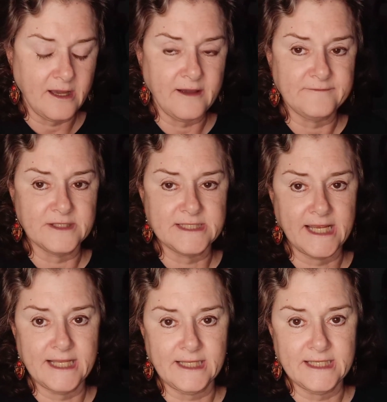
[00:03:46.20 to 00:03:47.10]
of the
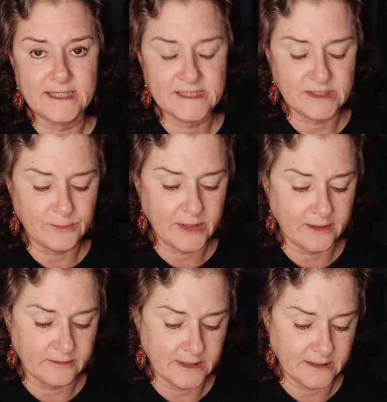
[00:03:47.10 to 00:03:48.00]
daily
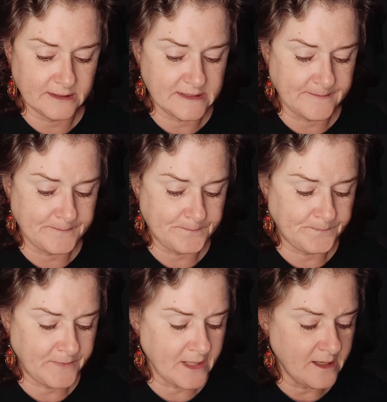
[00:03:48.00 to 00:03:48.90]
surroundings.
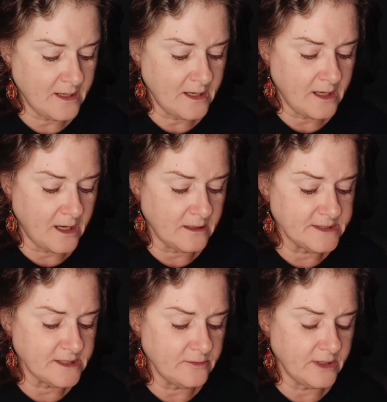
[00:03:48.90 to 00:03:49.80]

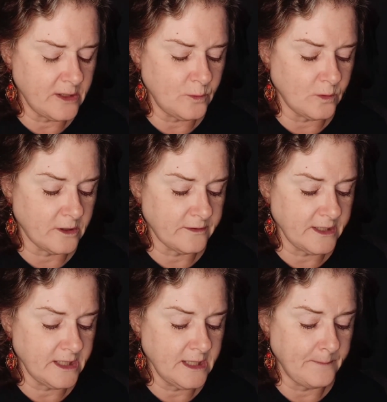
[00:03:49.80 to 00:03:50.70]
Also
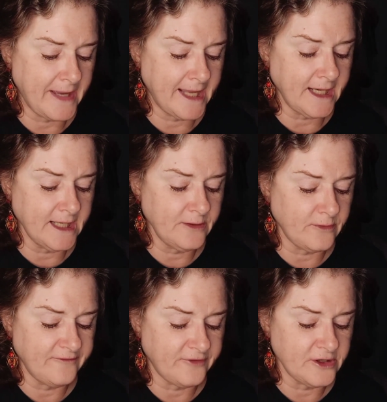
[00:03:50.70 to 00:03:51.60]
noteworthy, Madeline
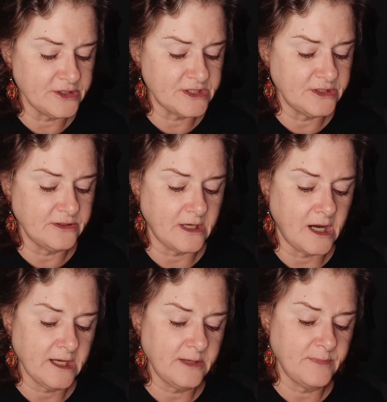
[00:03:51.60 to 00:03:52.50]
refers to the
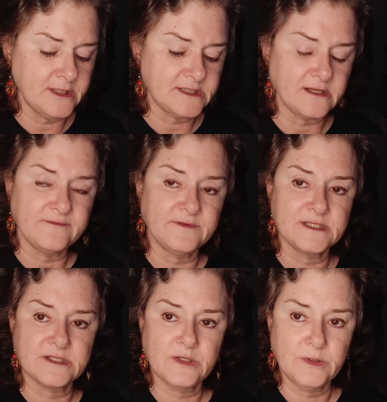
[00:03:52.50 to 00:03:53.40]
occupants of
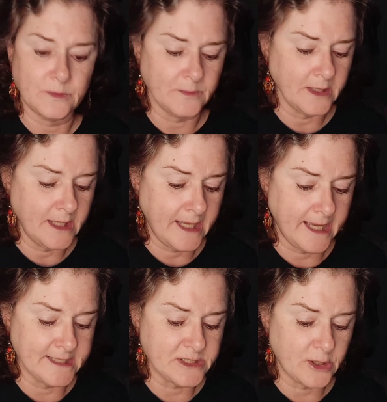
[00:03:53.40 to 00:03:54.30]
this coop
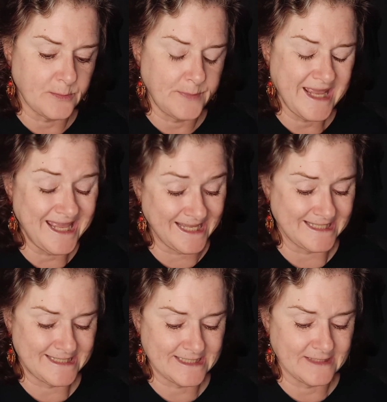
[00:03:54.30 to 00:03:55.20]
as her
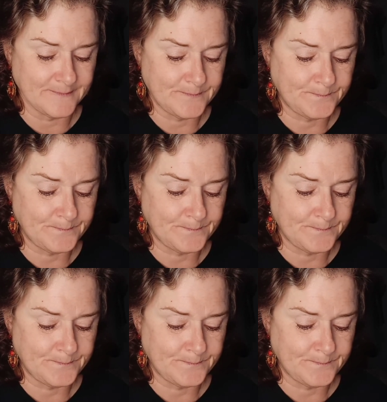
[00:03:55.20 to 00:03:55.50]
pets.